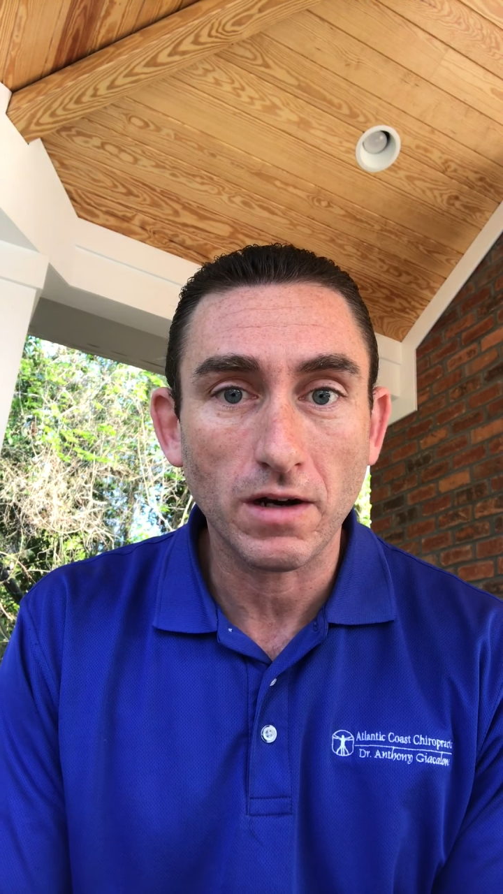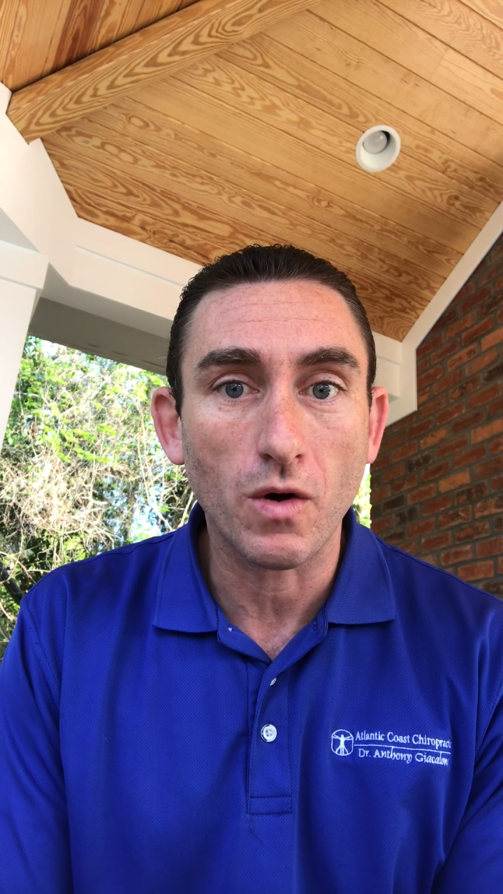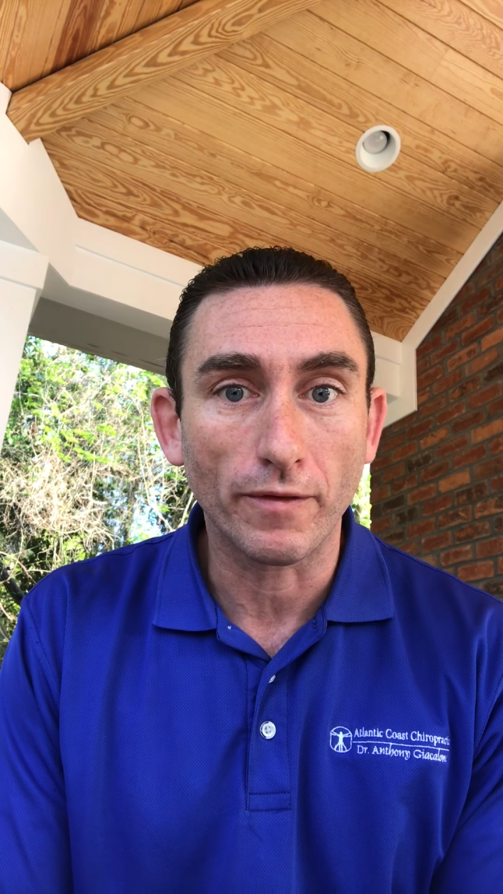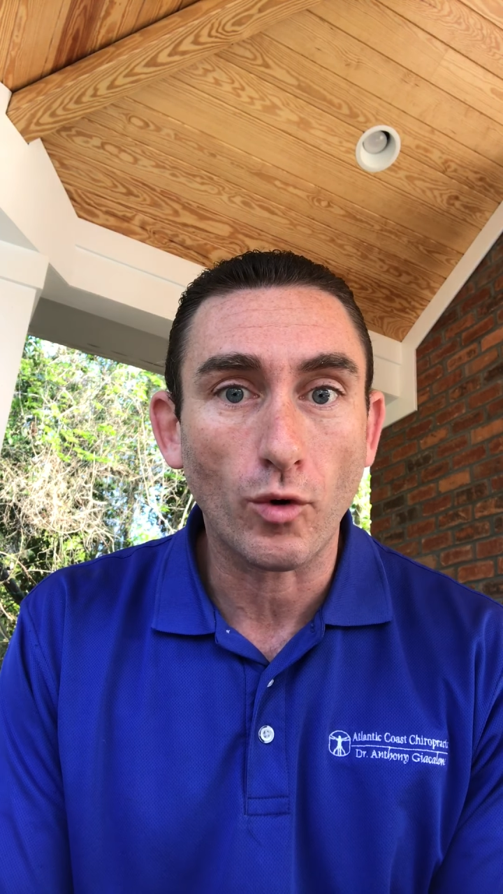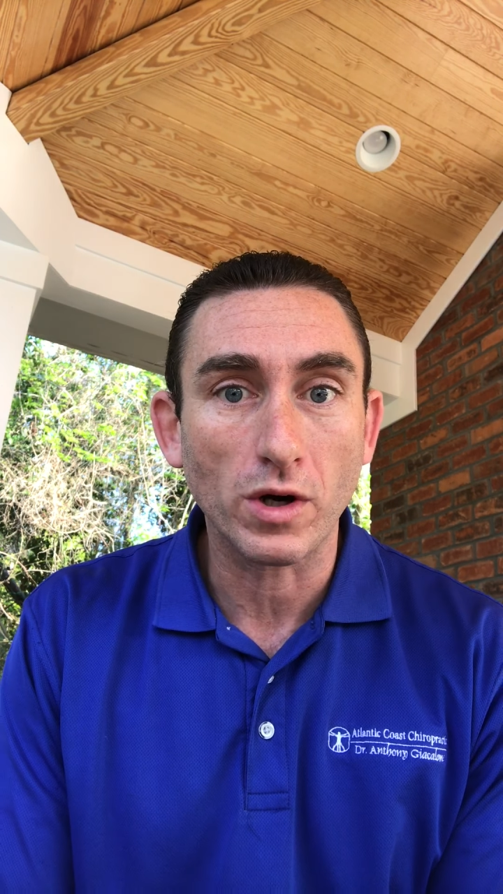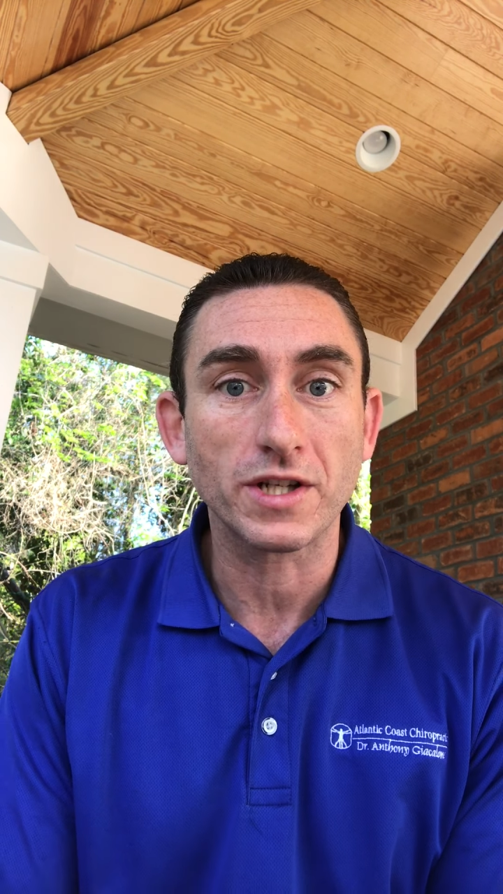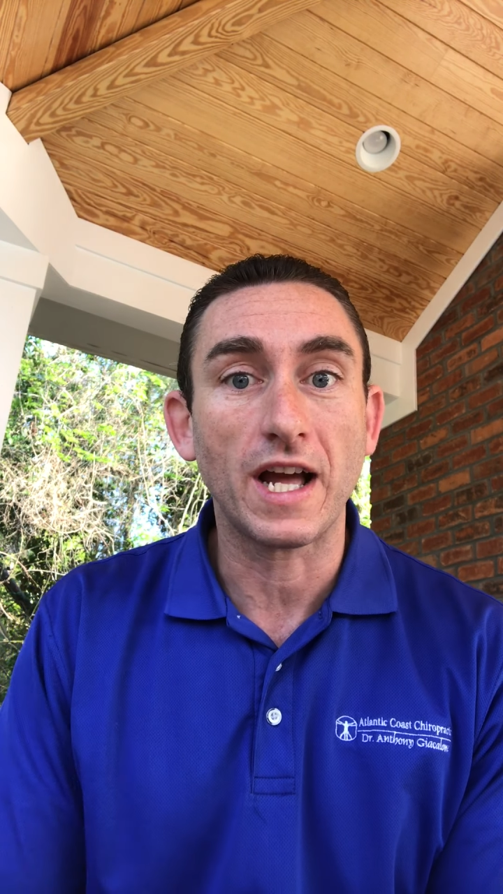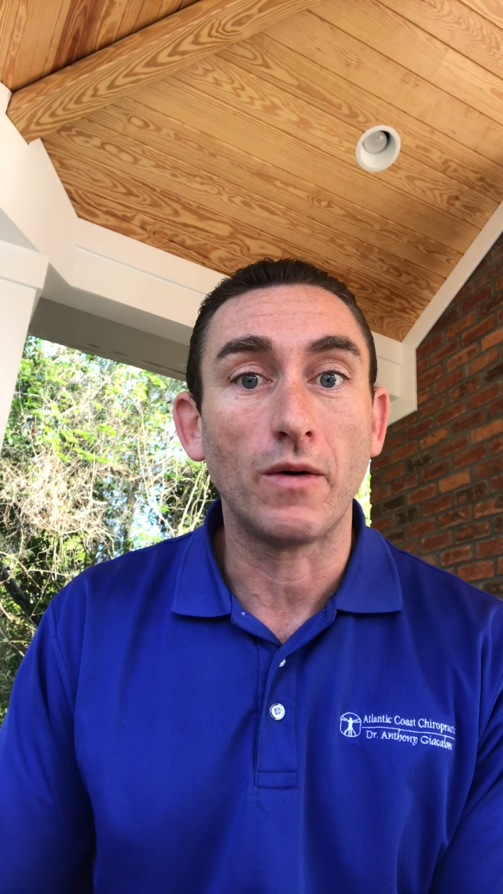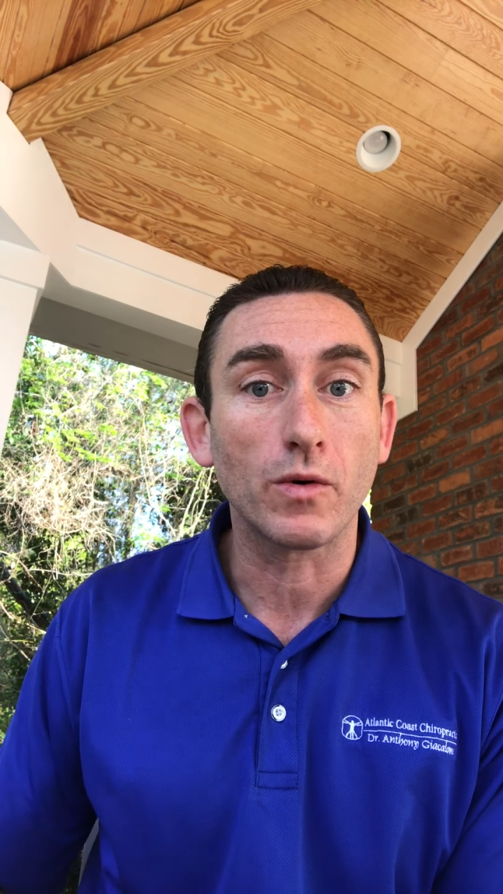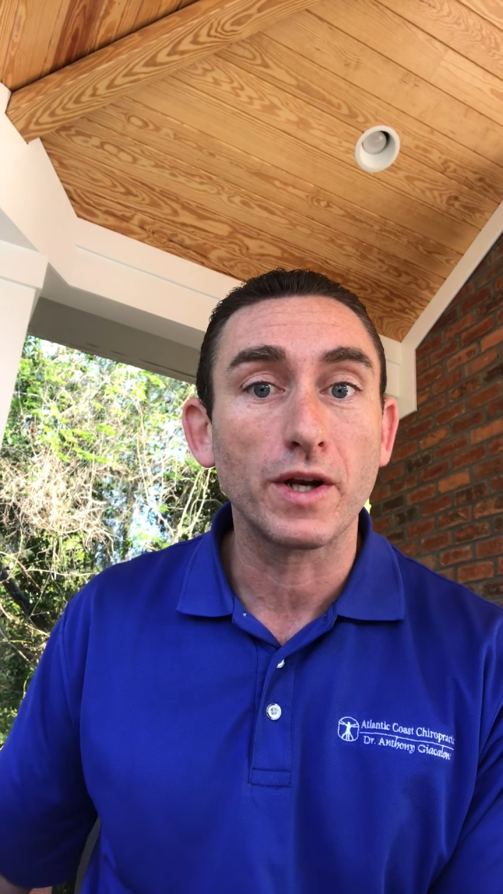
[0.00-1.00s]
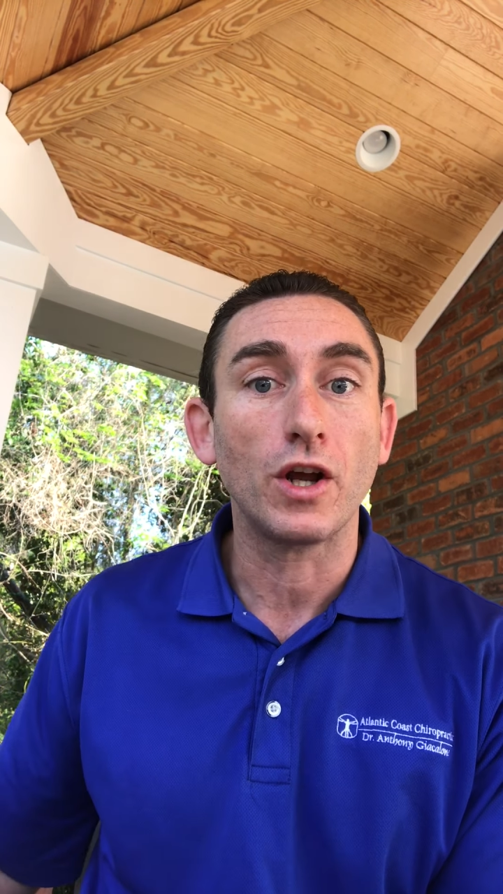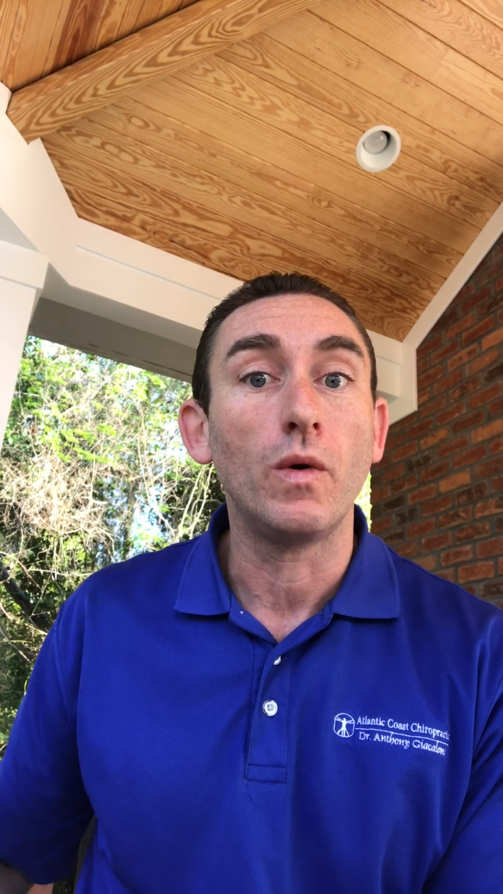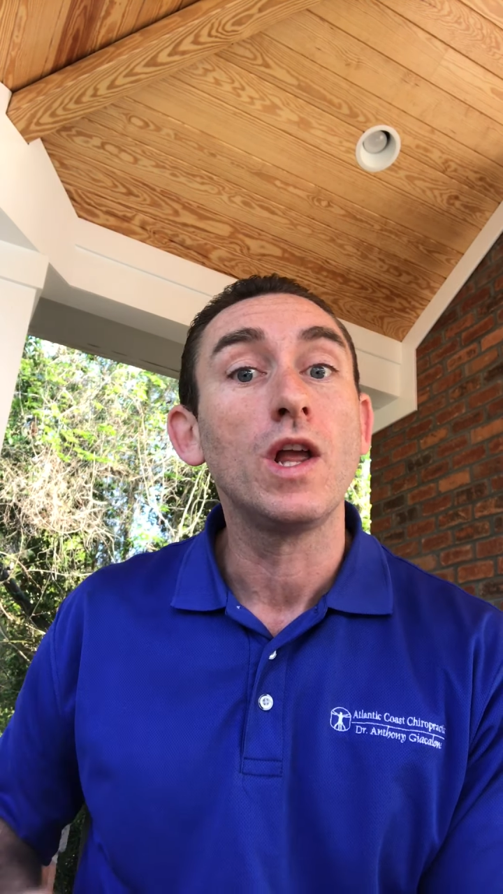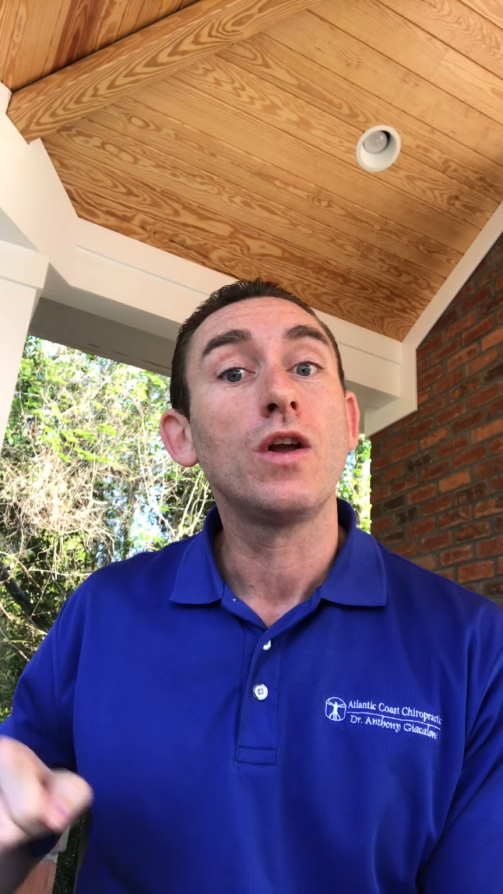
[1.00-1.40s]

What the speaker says: No, of course not. What do?